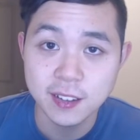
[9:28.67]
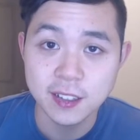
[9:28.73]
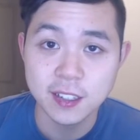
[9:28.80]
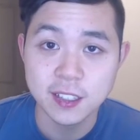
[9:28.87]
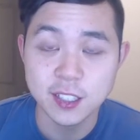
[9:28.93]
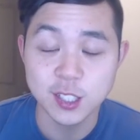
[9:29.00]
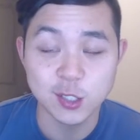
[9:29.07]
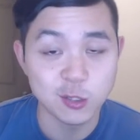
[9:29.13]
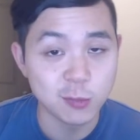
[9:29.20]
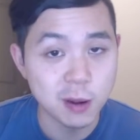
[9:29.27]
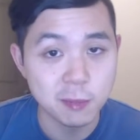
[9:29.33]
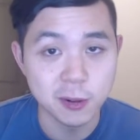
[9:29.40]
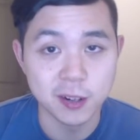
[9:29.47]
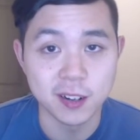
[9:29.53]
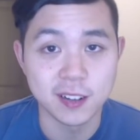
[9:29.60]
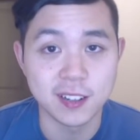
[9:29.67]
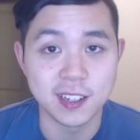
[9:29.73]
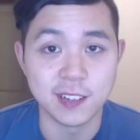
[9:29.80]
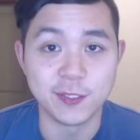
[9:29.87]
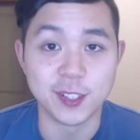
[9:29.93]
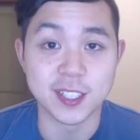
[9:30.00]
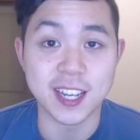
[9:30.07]
just remember,
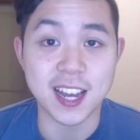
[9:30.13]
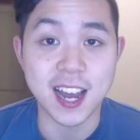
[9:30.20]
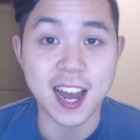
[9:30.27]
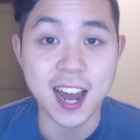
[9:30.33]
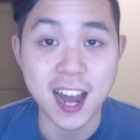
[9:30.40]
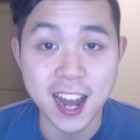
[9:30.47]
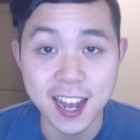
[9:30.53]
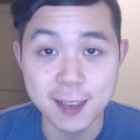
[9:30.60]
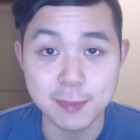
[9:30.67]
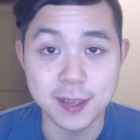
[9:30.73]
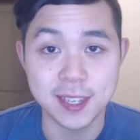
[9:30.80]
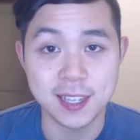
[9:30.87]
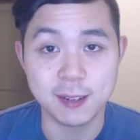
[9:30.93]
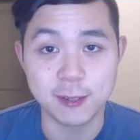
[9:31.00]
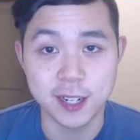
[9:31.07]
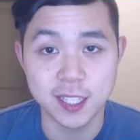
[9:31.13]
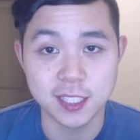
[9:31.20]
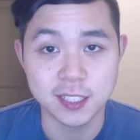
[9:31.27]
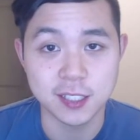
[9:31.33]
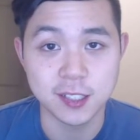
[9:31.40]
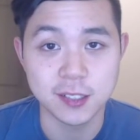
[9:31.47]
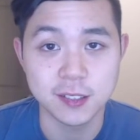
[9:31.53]
if there's a high PE
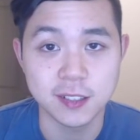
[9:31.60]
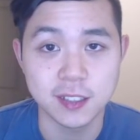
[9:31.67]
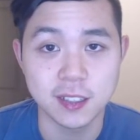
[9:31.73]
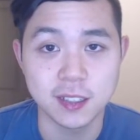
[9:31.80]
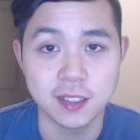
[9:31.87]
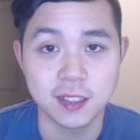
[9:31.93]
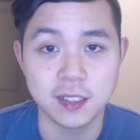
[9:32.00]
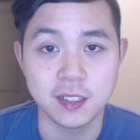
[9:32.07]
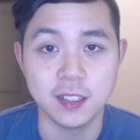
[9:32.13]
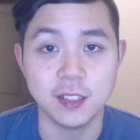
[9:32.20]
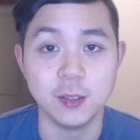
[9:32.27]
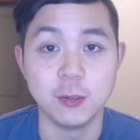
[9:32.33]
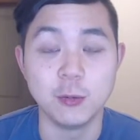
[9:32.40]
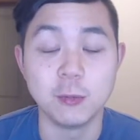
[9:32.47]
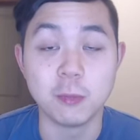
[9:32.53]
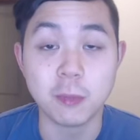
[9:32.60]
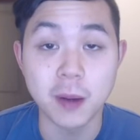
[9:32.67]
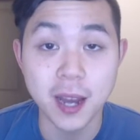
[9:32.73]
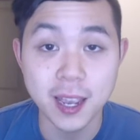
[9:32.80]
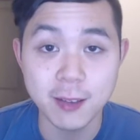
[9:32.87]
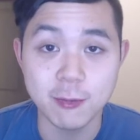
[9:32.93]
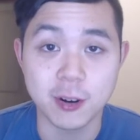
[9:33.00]
ratio, you
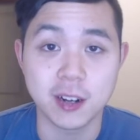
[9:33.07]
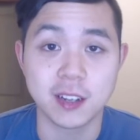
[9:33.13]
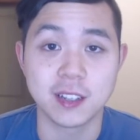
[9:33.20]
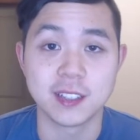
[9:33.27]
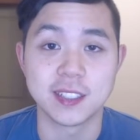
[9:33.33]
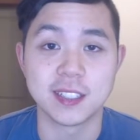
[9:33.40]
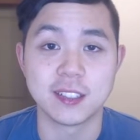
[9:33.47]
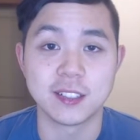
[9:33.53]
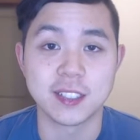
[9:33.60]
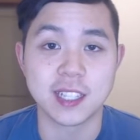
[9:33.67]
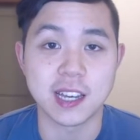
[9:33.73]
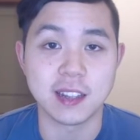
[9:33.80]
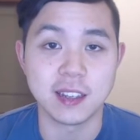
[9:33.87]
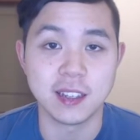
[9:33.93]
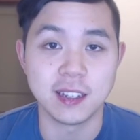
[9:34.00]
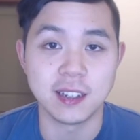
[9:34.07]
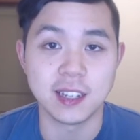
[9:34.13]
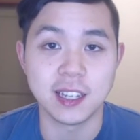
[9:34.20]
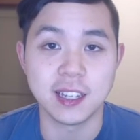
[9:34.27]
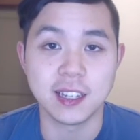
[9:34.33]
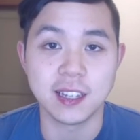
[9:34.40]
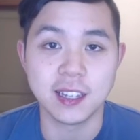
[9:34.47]
might want to consider
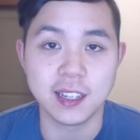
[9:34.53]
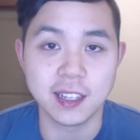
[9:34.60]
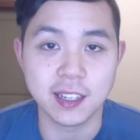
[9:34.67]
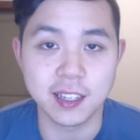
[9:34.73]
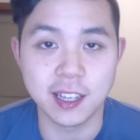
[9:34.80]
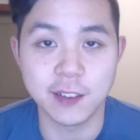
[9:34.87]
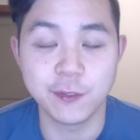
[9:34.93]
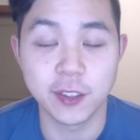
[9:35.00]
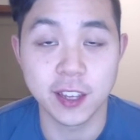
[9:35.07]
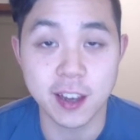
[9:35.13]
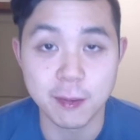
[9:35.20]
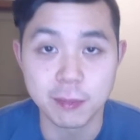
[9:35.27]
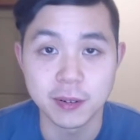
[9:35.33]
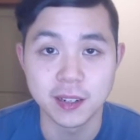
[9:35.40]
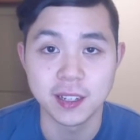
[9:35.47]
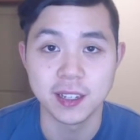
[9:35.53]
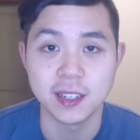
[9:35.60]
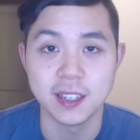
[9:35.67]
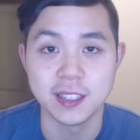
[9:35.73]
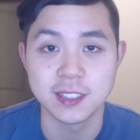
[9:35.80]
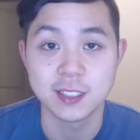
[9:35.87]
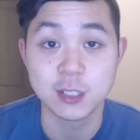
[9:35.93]
selling if the
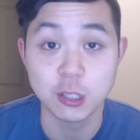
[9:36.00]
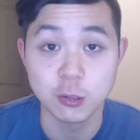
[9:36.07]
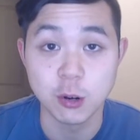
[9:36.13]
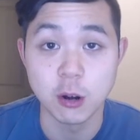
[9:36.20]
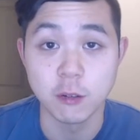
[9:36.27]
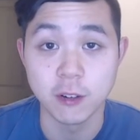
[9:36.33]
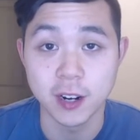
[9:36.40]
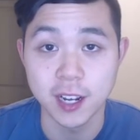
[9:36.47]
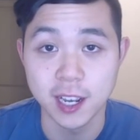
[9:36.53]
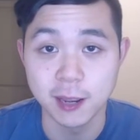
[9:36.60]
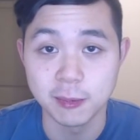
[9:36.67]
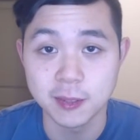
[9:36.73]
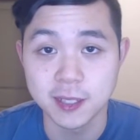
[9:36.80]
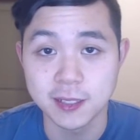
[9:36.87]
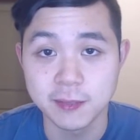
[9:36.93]
company is too overhyped.